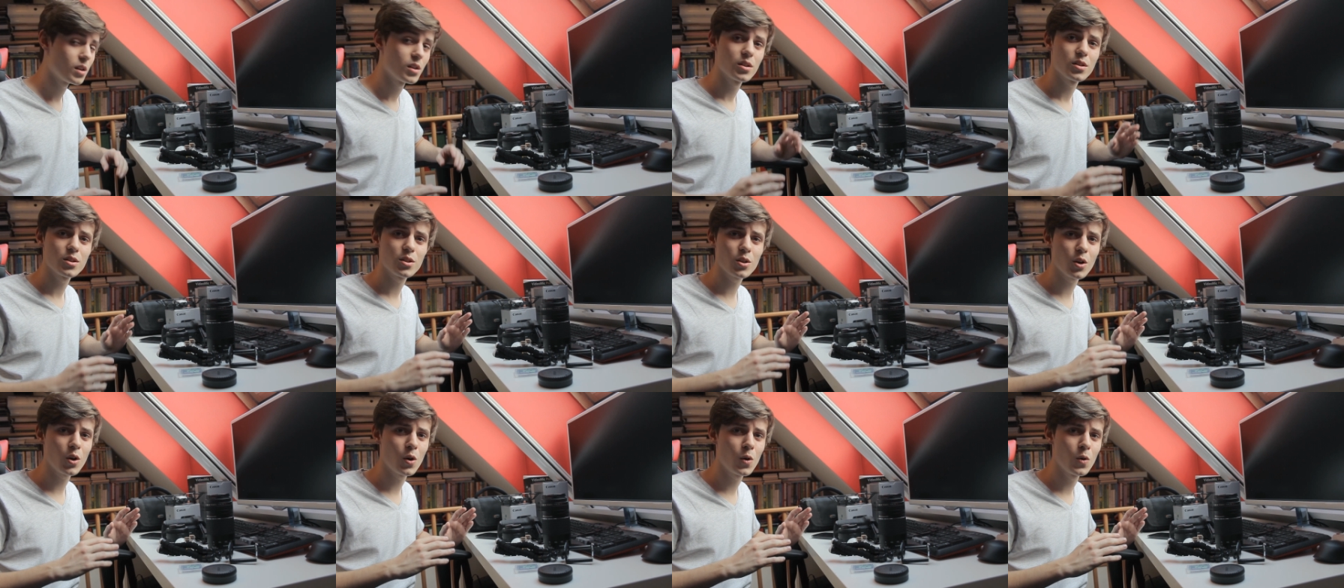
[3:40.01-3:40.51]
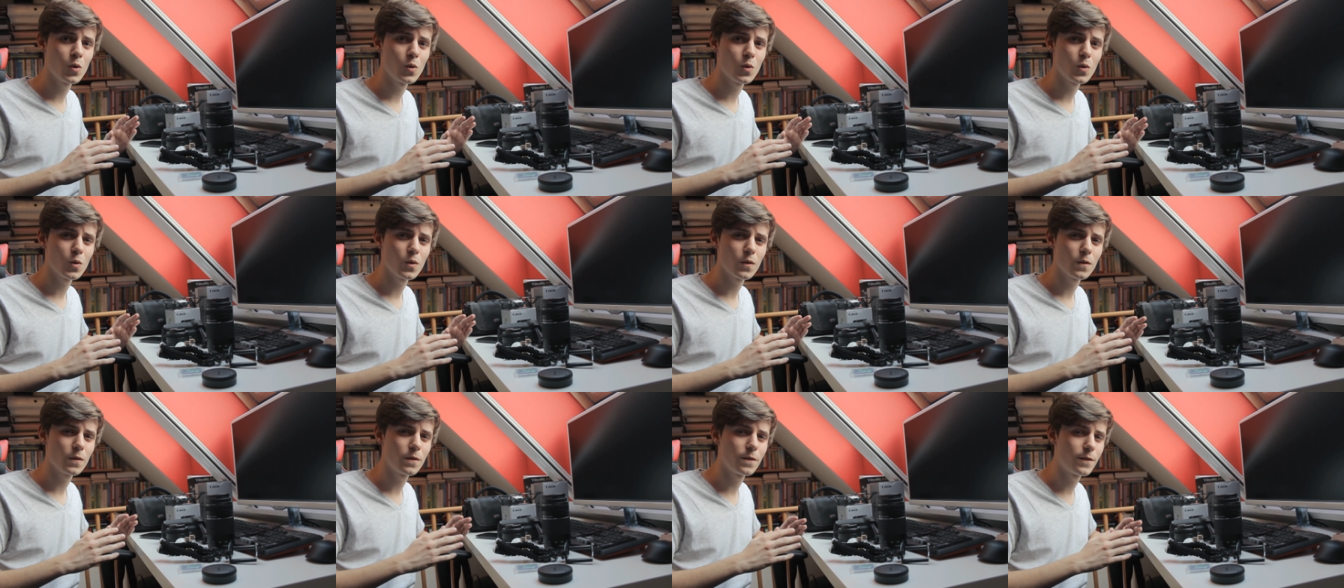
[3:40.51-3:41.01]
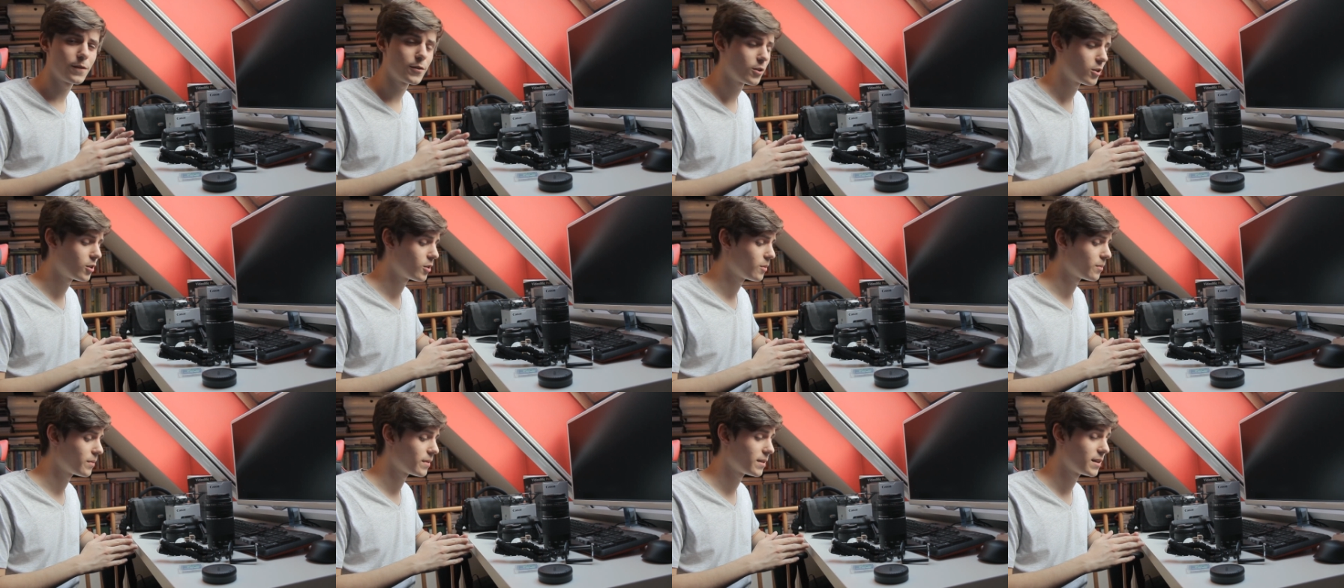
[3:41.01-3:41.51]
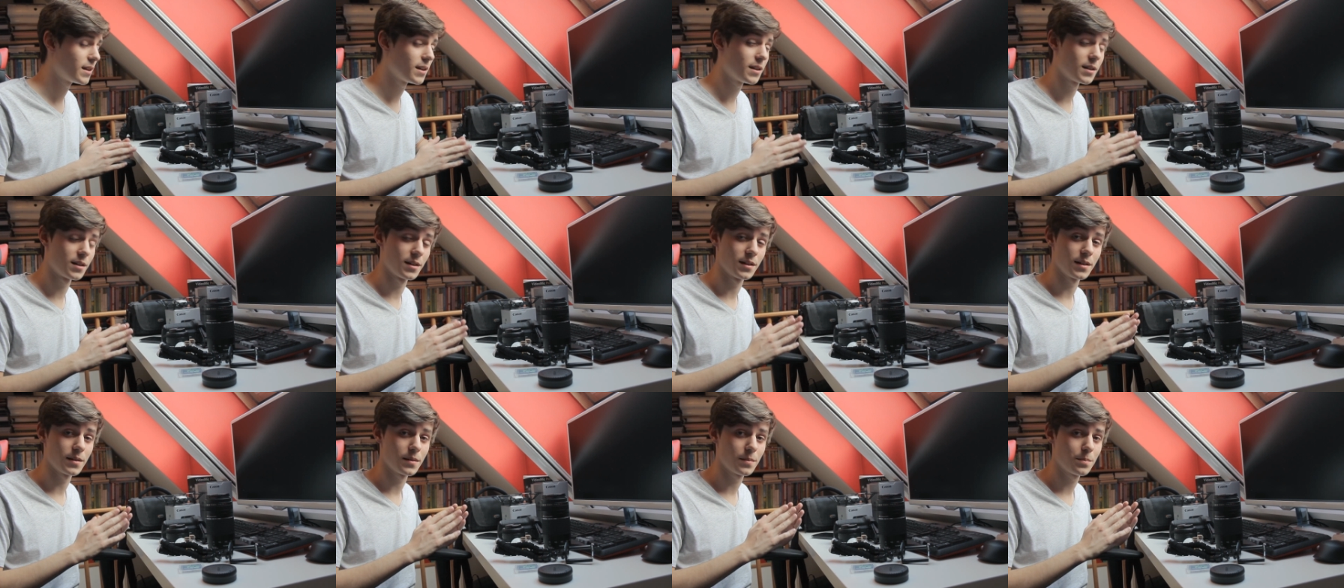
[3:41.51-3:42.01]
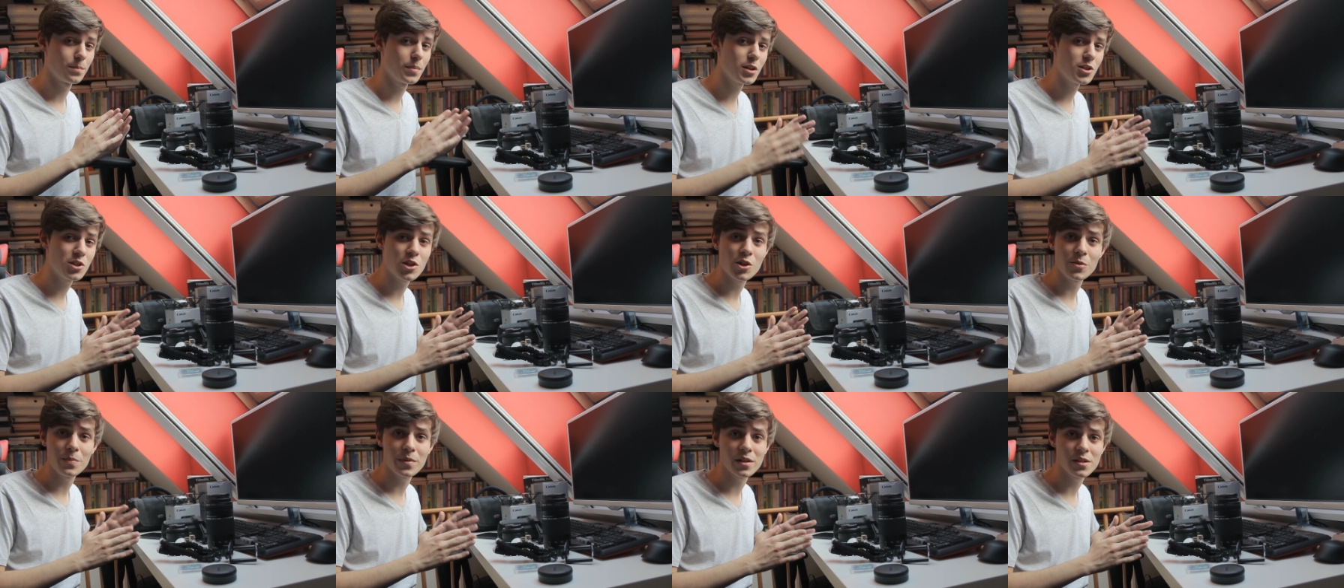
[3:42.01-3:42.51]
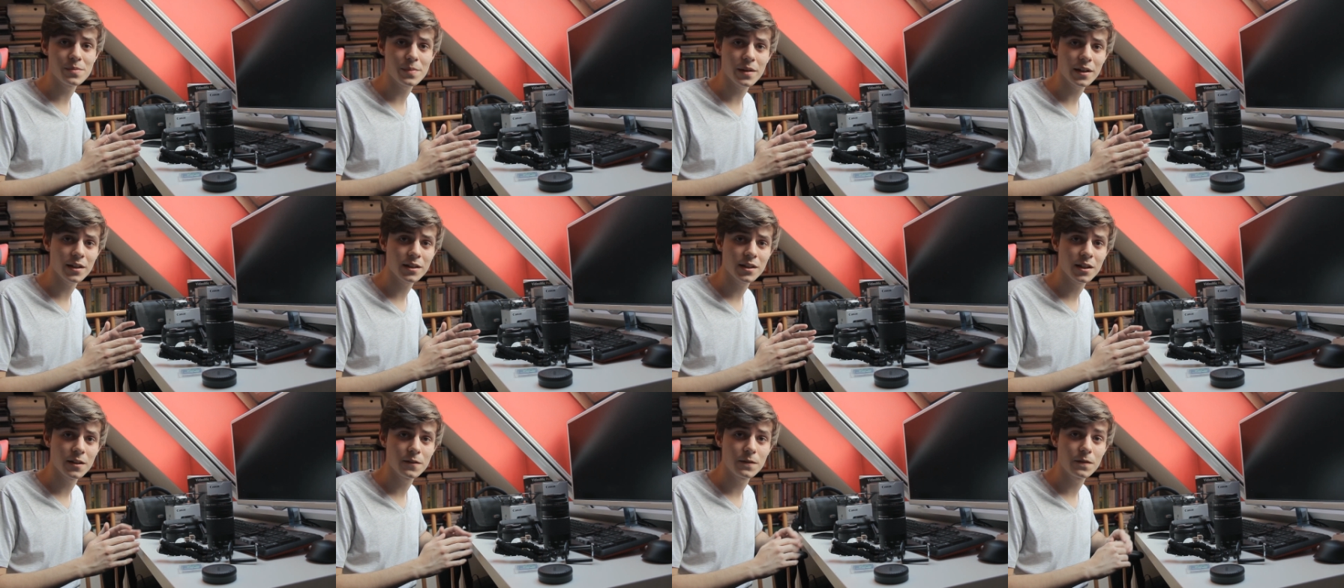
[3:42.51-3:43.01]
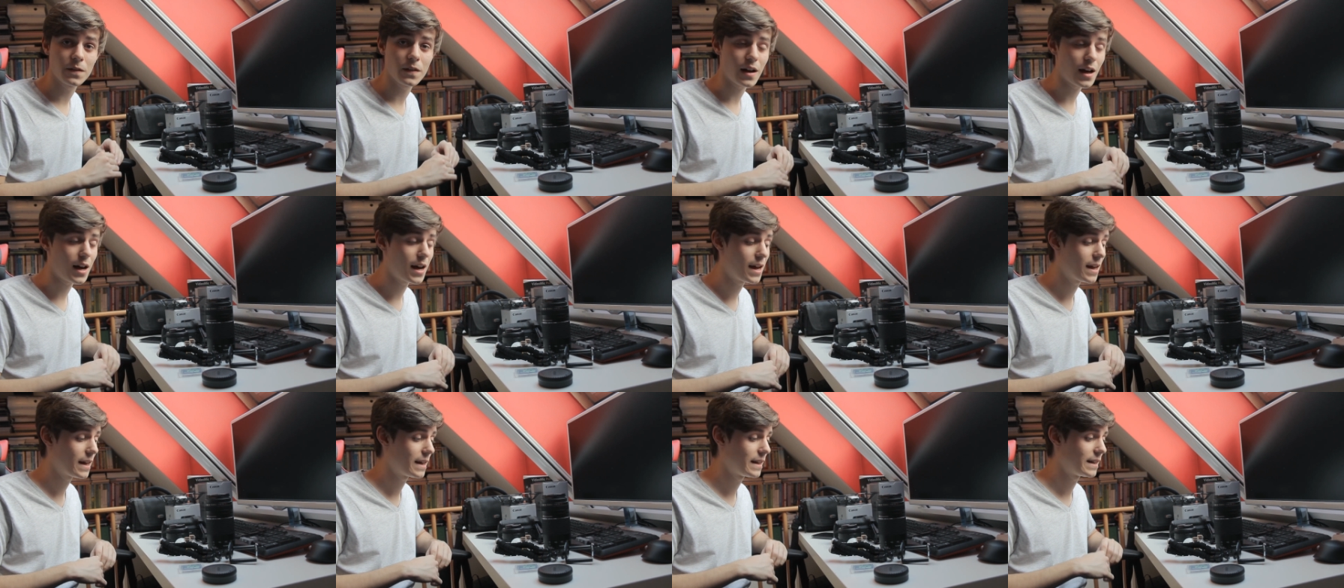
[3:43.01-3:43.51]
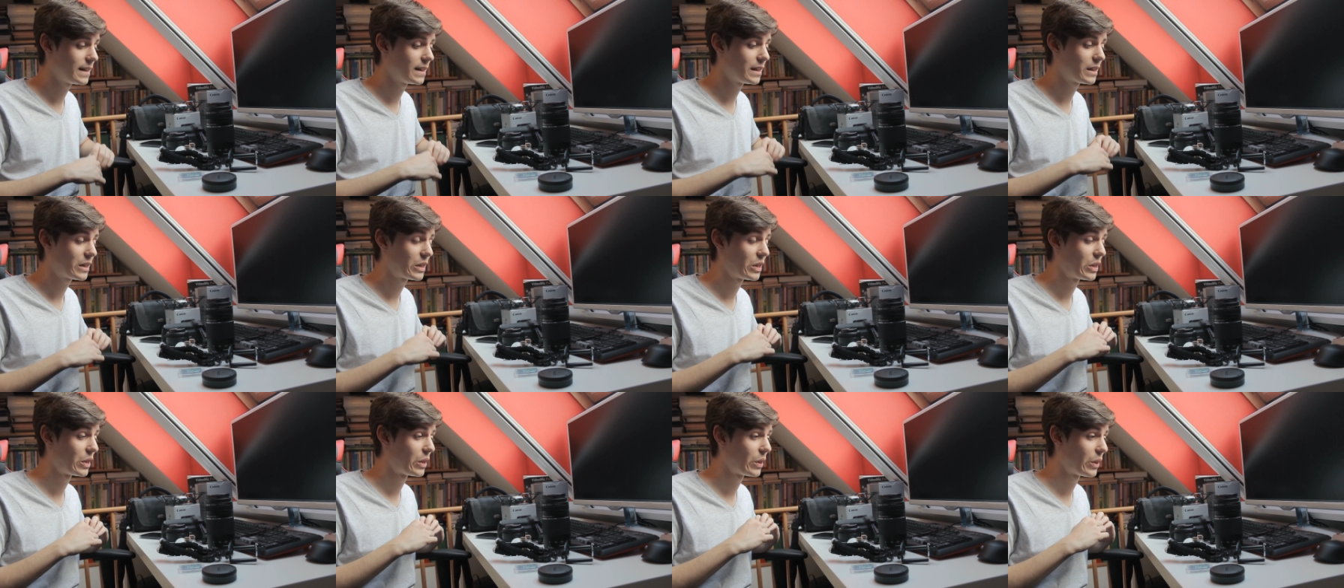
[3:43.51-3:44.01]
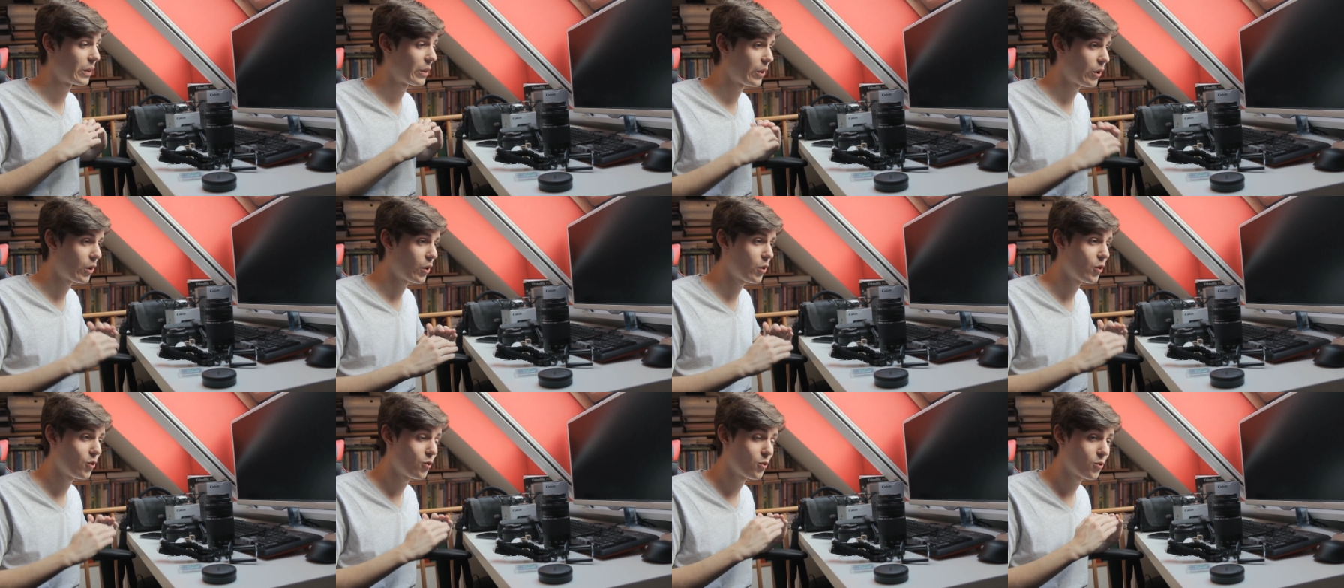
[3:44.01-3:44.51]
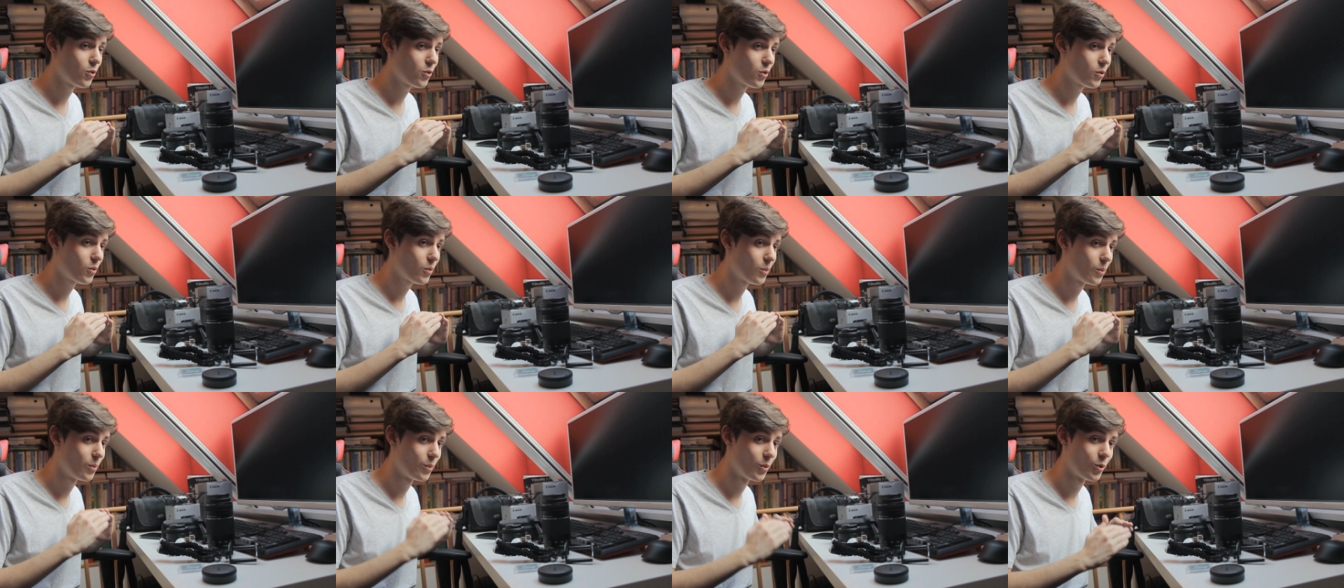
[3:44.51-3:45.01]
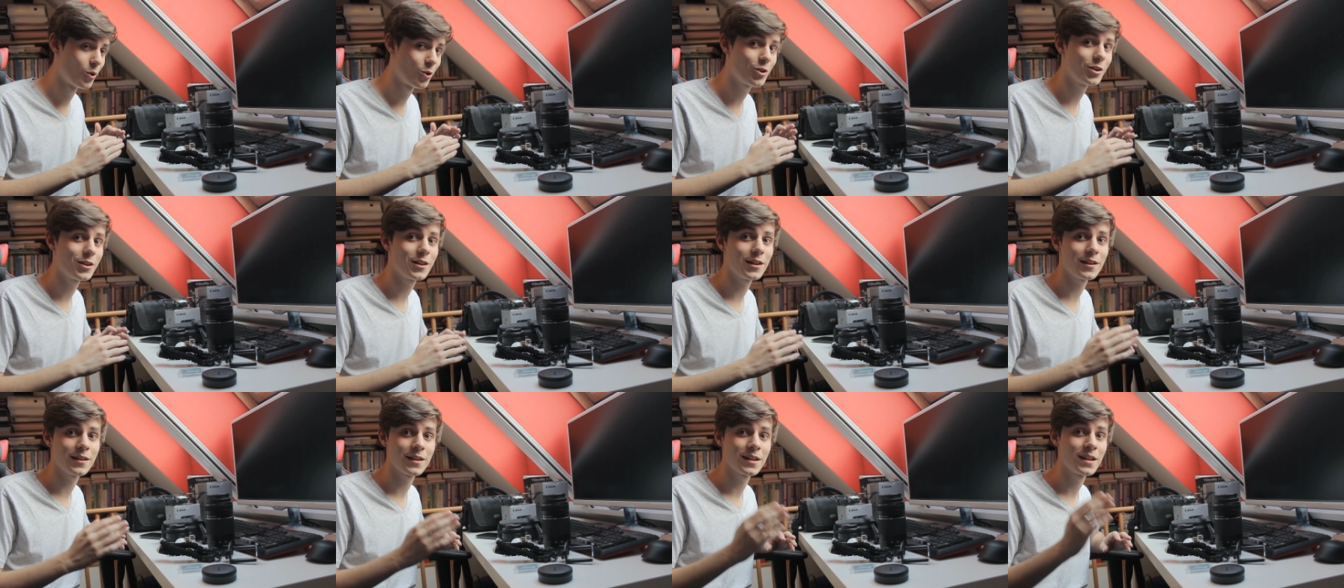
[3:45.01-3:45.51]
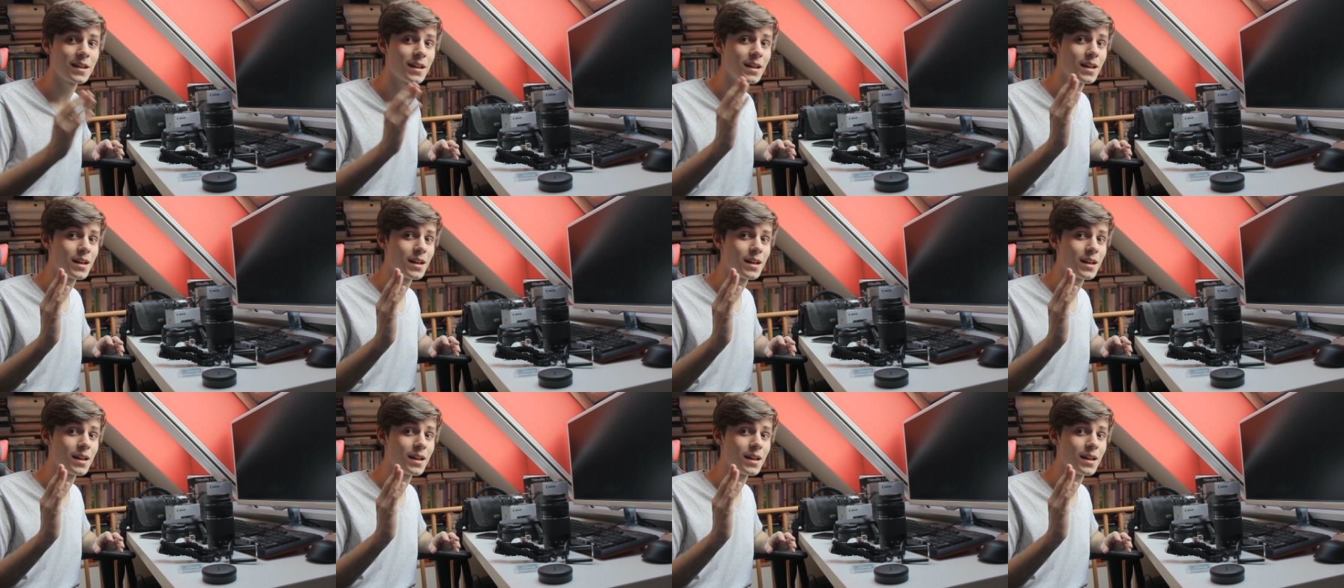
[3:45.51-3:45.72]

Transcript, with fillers: So from the picture perspective I need no more than